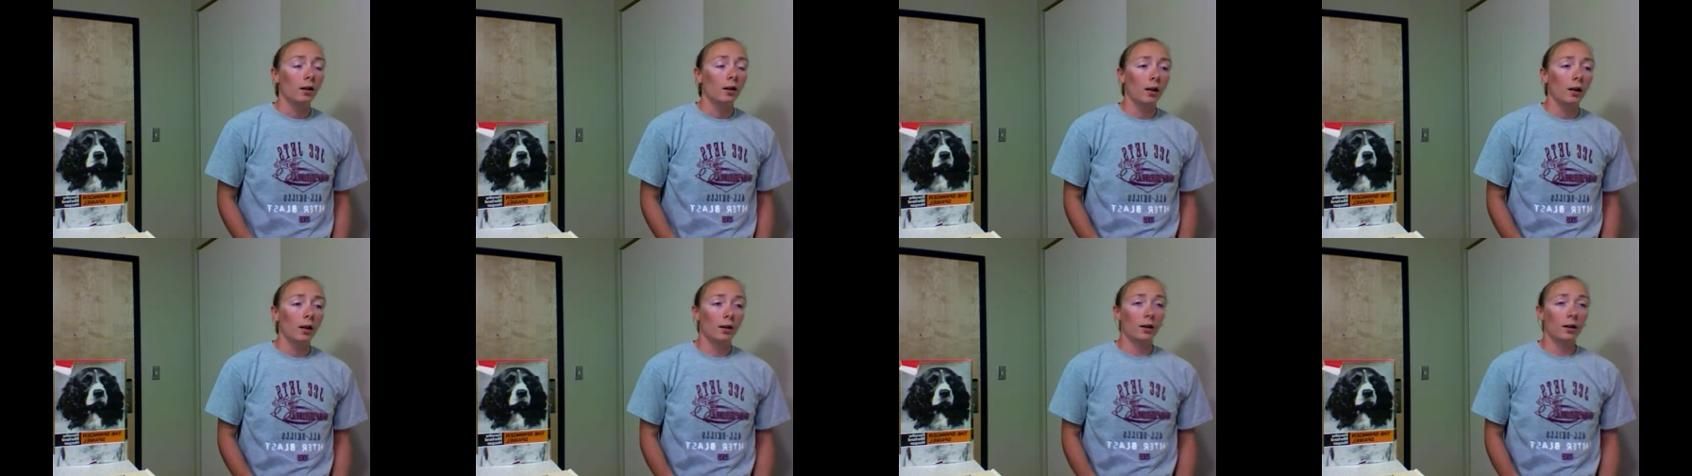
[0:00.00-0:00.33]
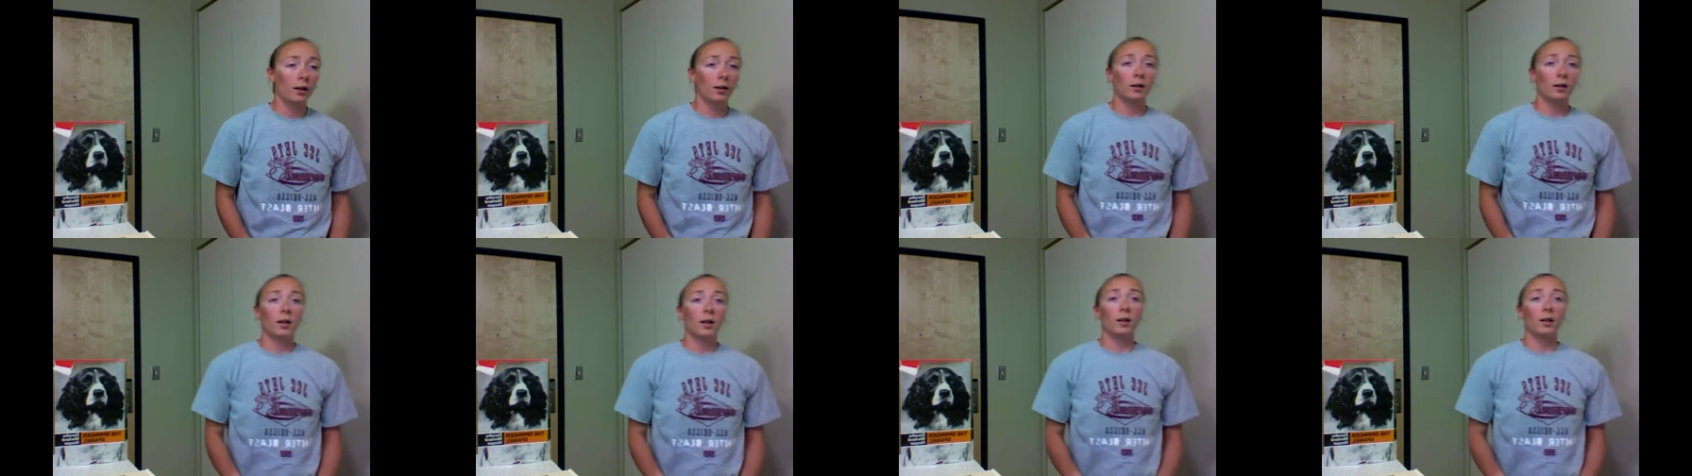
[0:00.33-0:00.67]

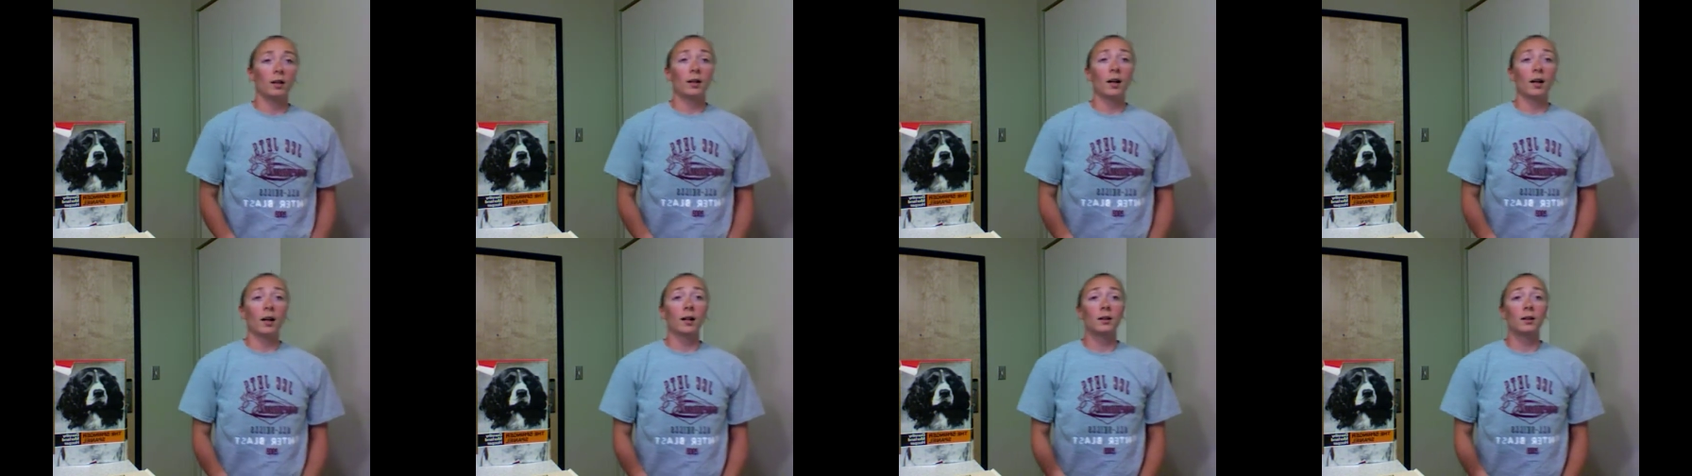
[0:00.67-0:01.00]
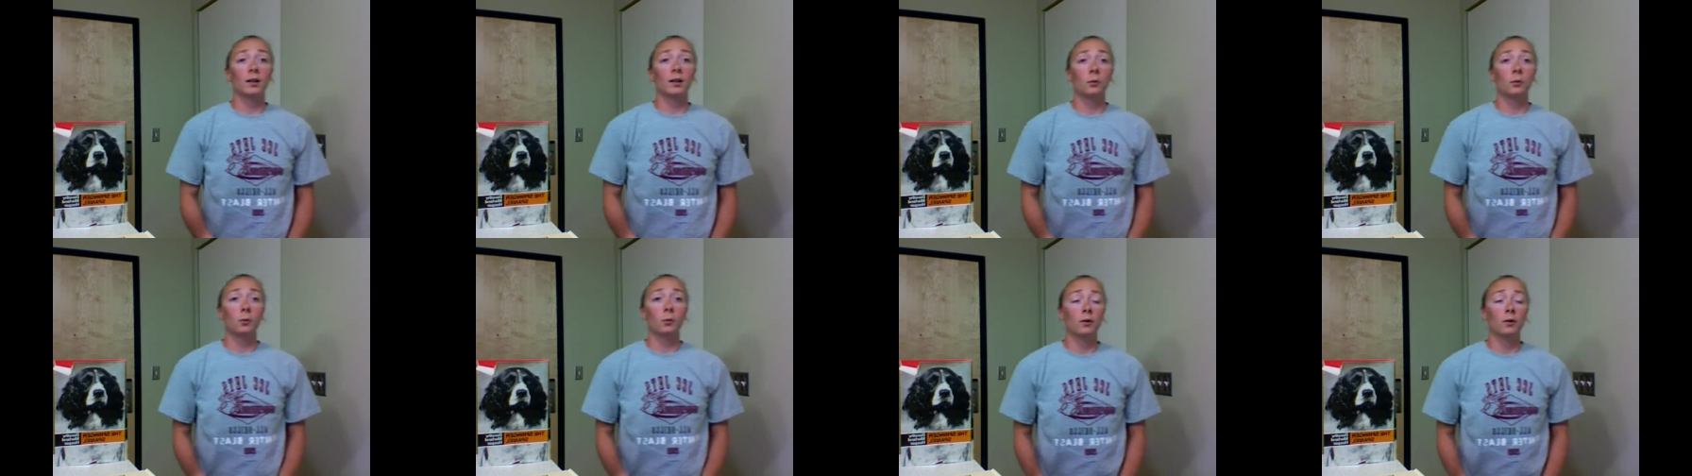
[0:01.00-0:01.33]
And in
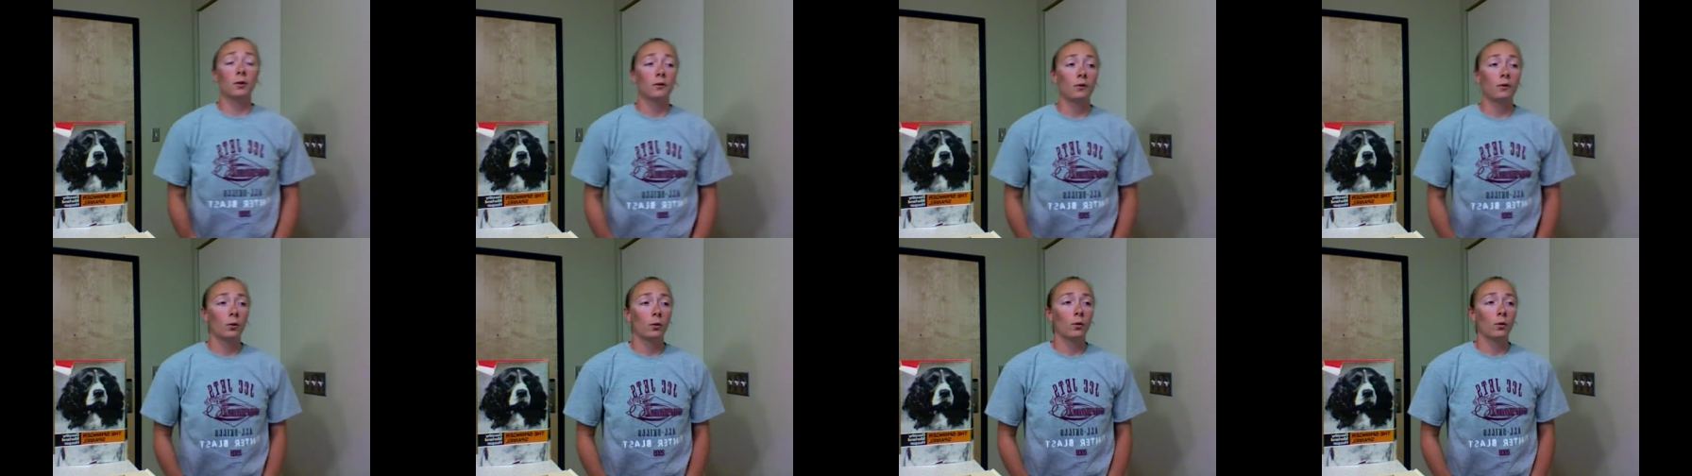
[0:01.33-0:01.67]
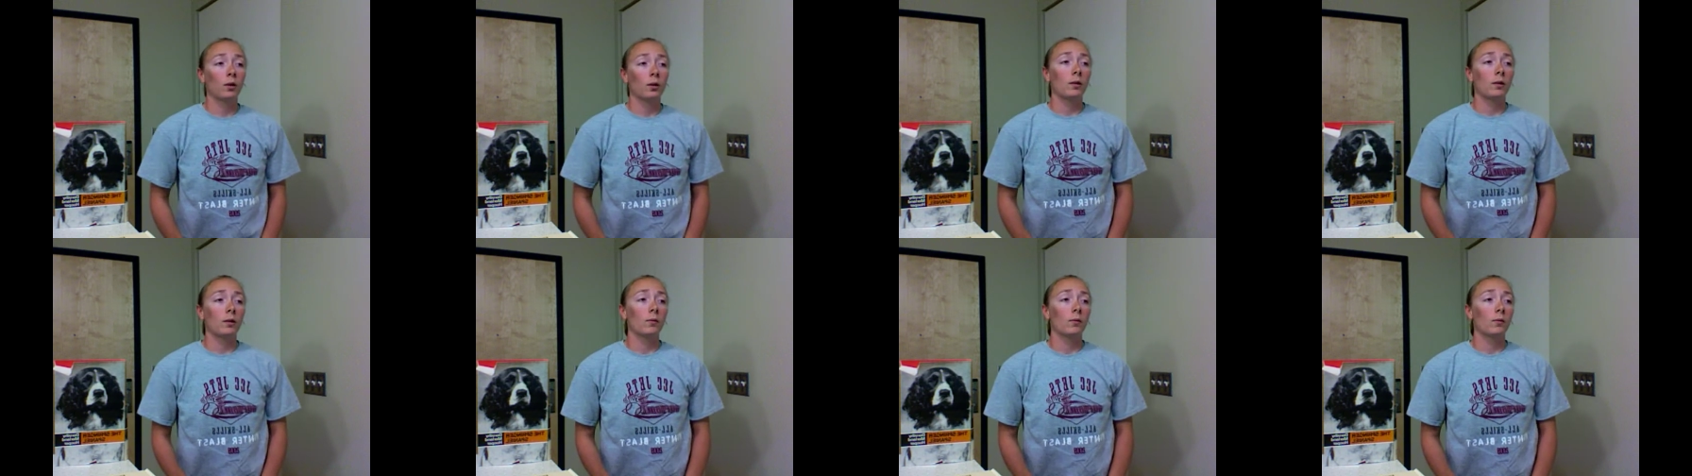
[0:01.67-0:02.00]

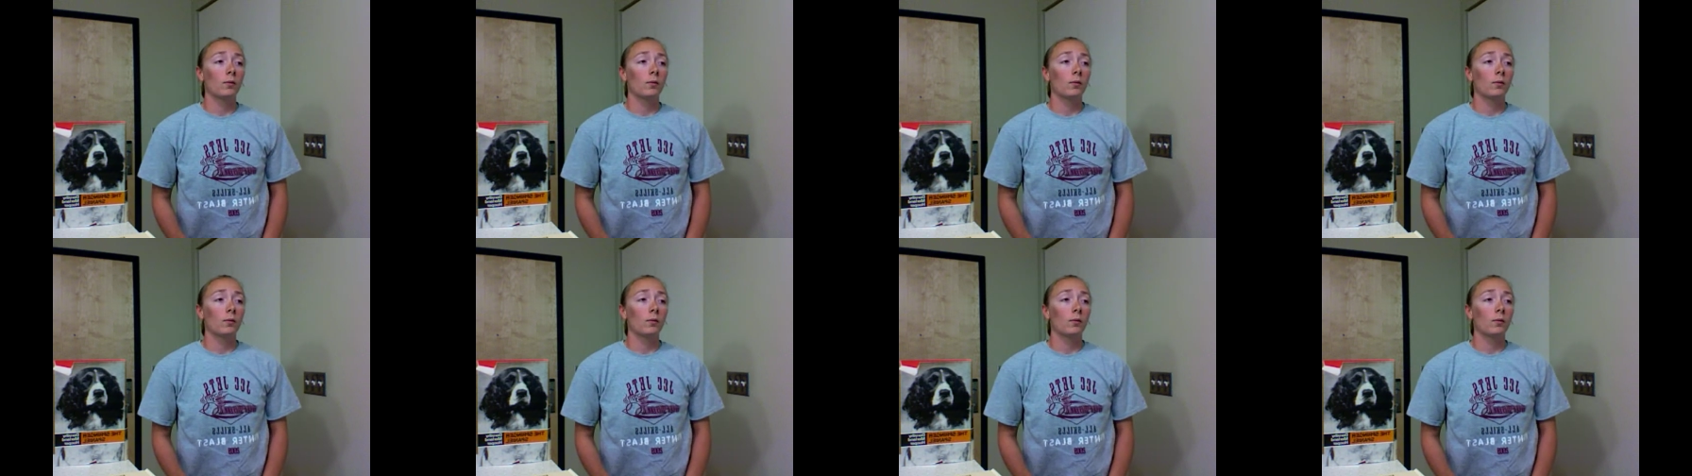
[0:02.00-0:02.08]
1924,